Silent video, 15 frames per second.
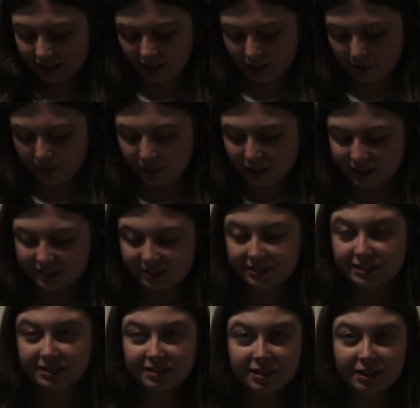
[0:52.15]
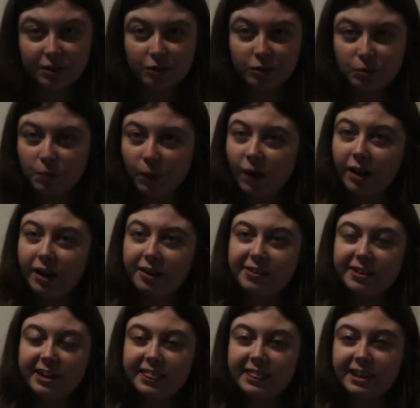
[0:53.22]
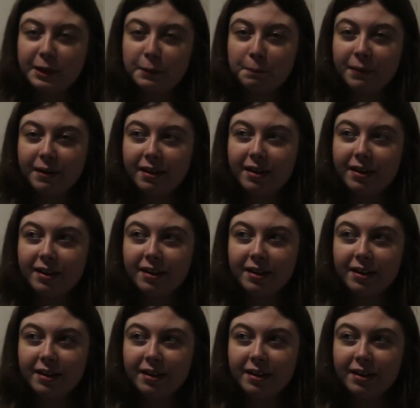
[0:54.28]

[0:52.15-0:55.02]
I won't get into details why or anything but